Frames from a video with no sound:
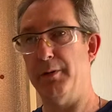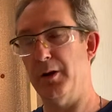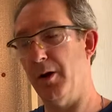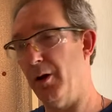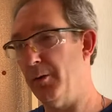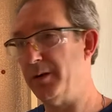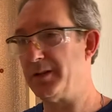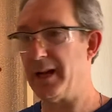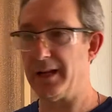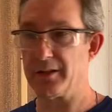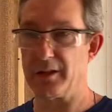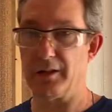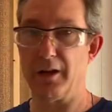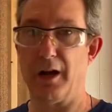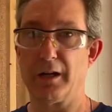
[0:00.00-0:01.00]
but always
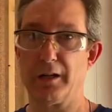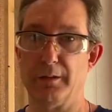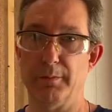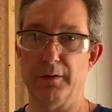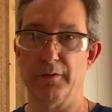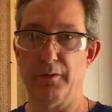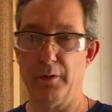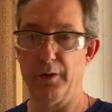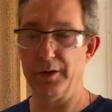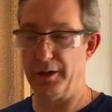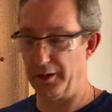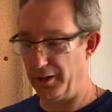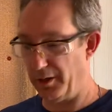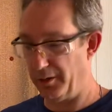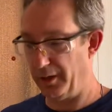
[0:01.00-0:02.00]
ask a doctor before
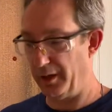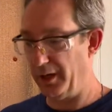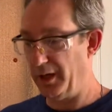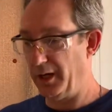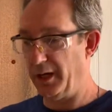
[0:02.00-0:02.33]
you go to